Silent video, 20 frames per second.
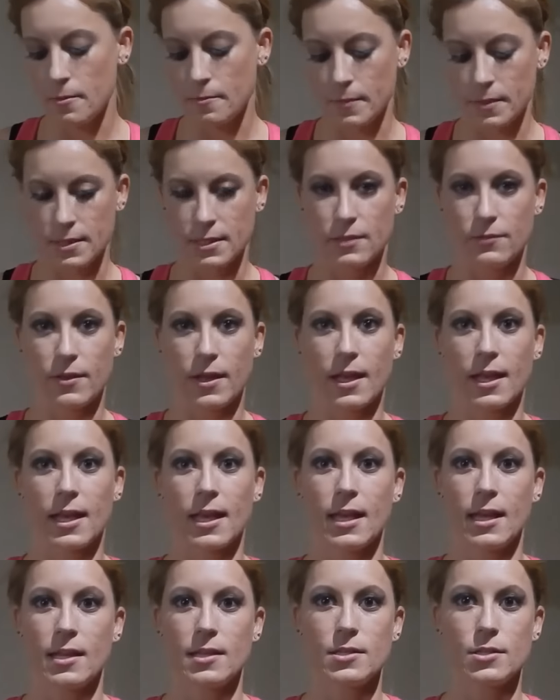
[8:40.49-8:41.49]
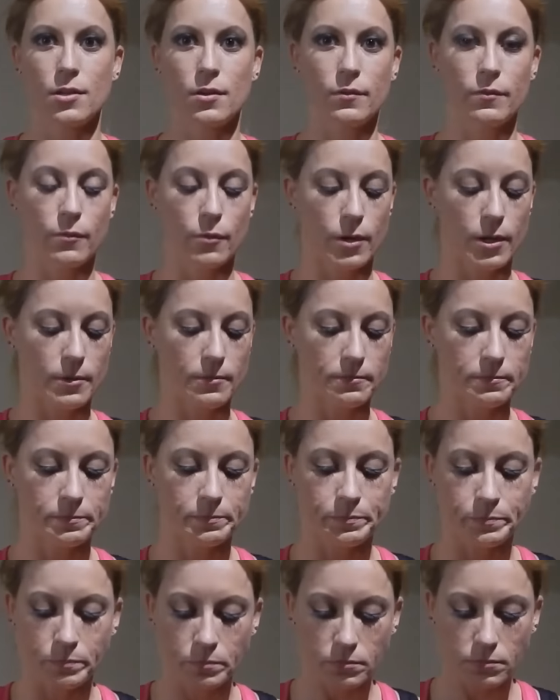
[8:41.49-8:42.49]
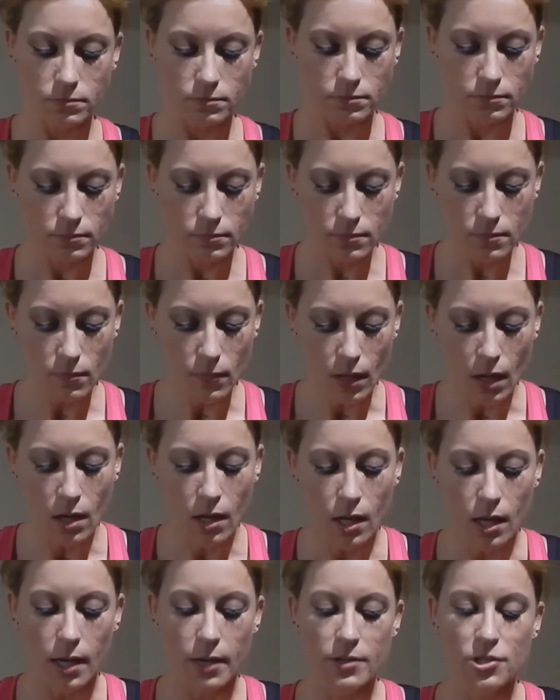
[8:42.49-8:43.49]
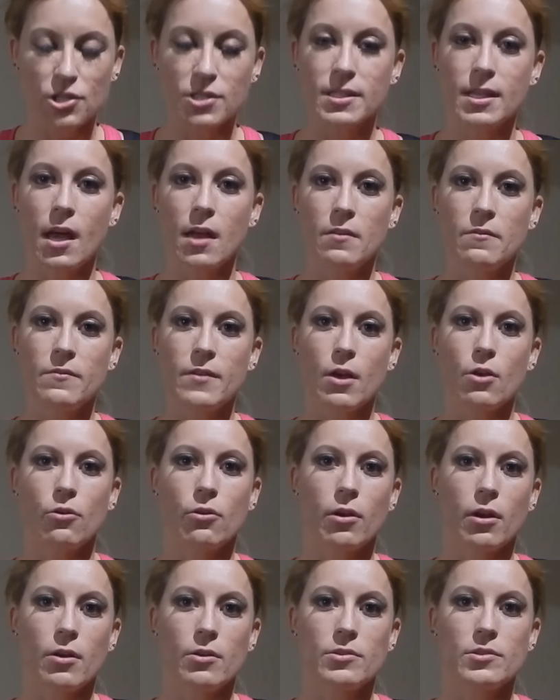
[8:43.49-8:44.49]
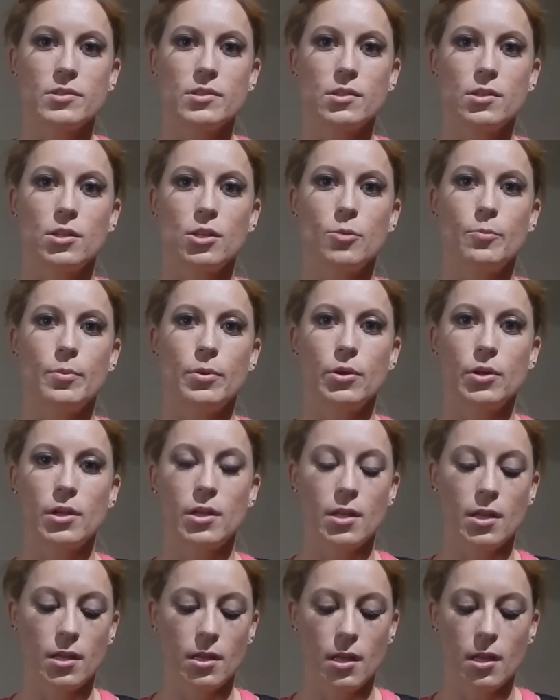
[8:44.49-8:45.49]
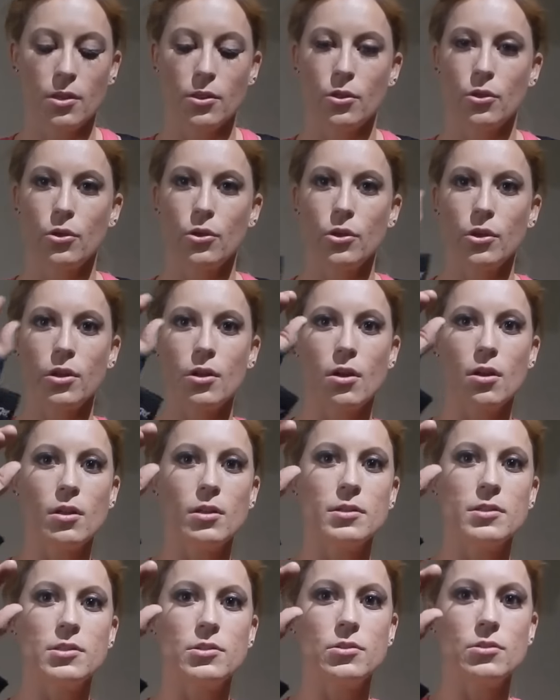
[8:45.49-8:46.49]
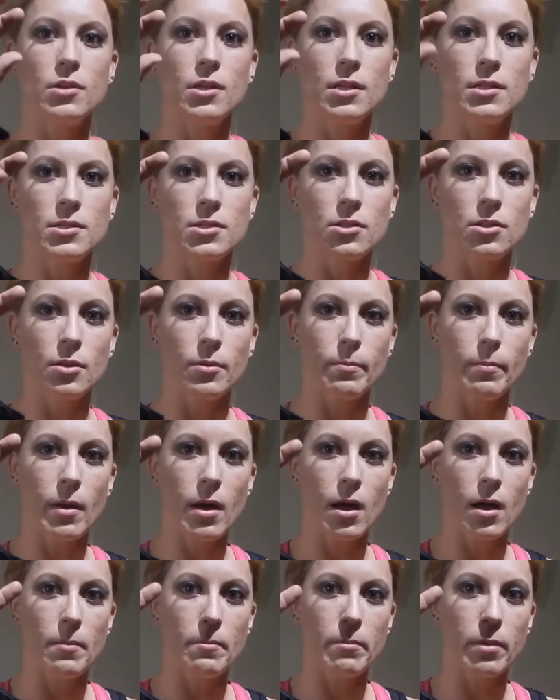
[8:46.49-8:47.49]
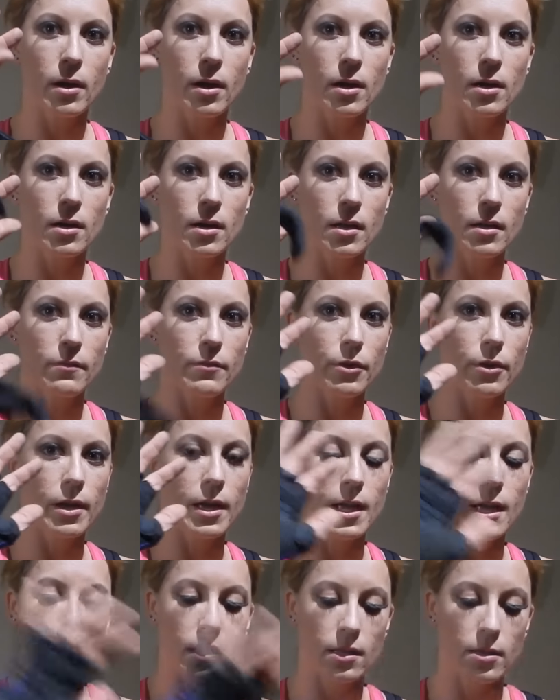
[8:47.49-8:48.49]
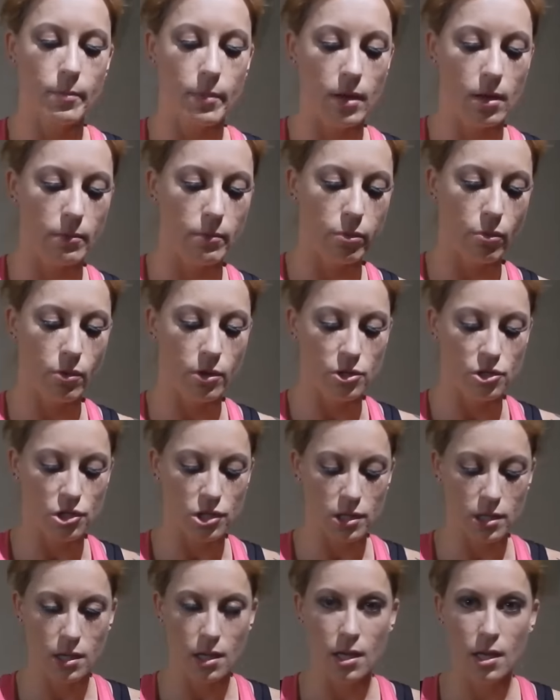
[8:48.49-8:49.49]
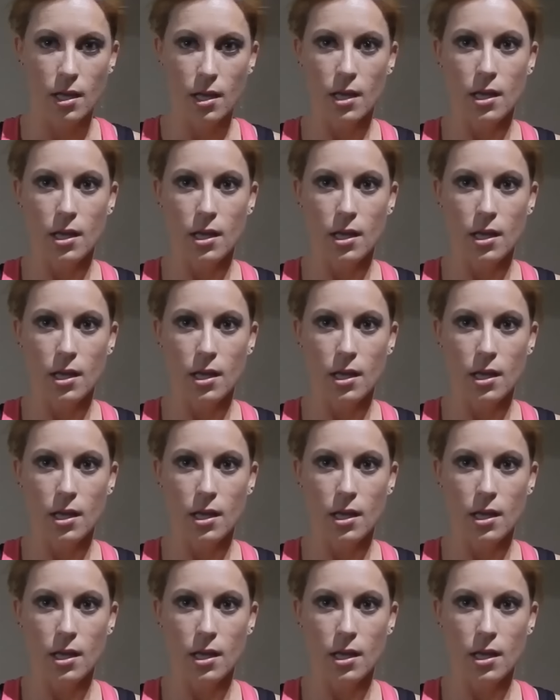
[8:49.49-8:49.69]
let's see if I can get into it for you. It just unvelcros. You put the hook into the palm part of your hand, the palm portion,